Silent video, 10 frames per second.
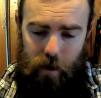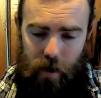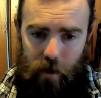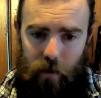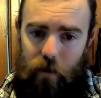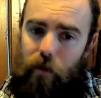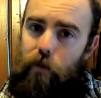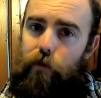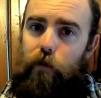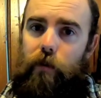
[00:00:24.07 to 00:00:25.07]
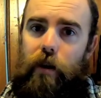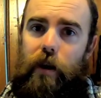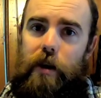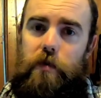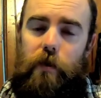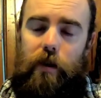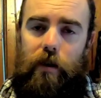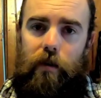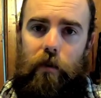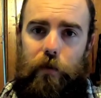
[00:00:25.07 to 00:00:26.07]
Now, for today's
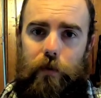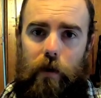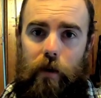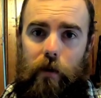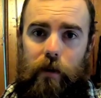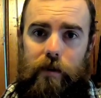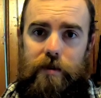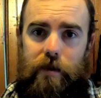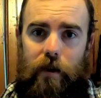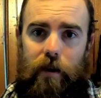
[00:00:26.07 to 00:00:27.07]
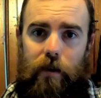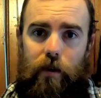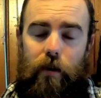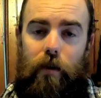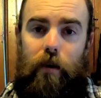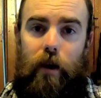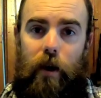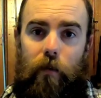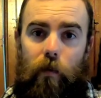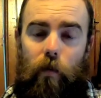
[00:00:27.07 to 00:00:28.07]
video, we're going to start
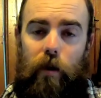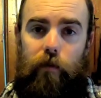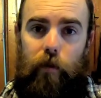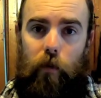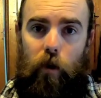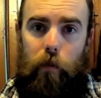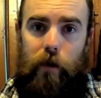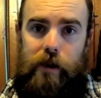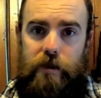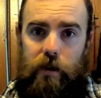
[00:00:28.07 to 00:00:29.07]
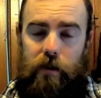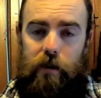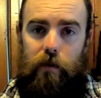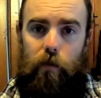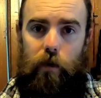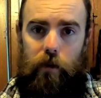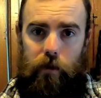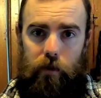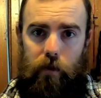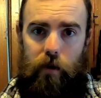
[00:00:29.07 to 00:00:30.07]
on one of the more basic
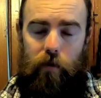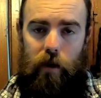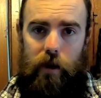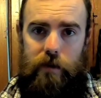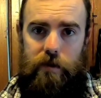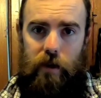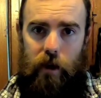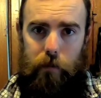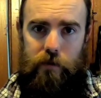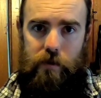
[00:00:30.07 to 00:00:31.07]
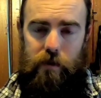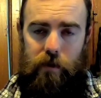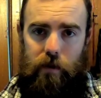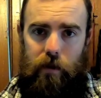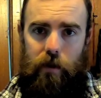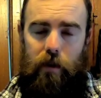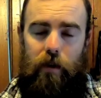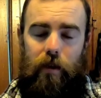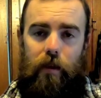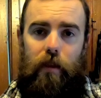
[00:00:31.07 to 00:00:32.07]
reel and rod setups.
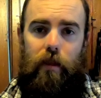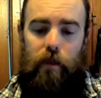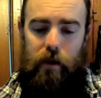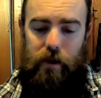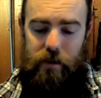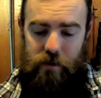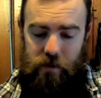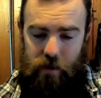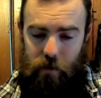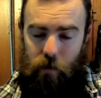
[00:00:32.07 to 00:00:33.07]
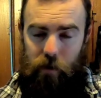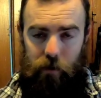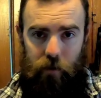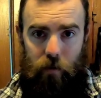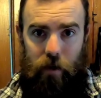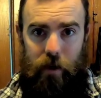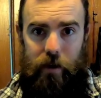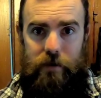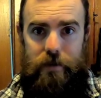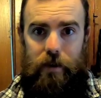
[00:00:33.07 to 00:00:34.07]
These reels and
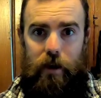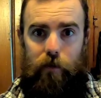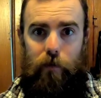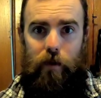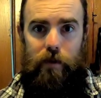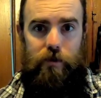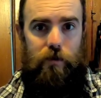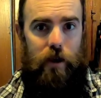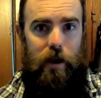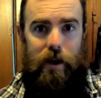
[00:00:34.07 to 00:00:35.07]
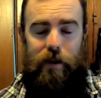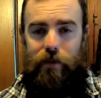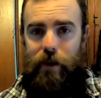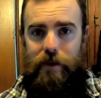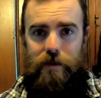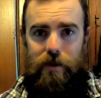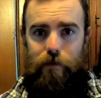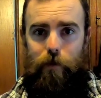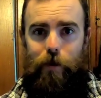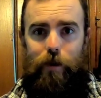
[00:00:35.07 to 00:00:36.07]
rods have been tried and
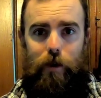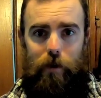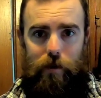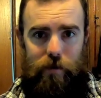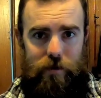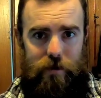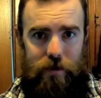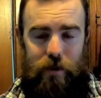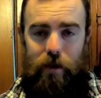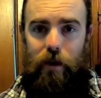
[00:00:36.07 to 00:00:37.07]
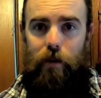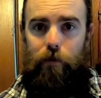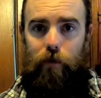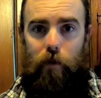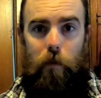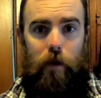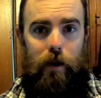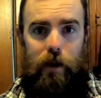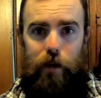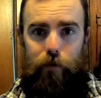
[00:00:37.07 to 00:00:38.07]
tested for years from
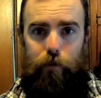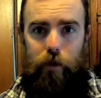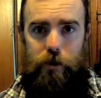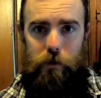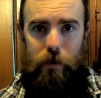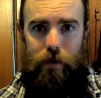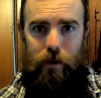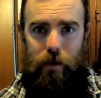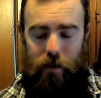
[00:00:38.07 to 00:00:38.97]
many different fishermen.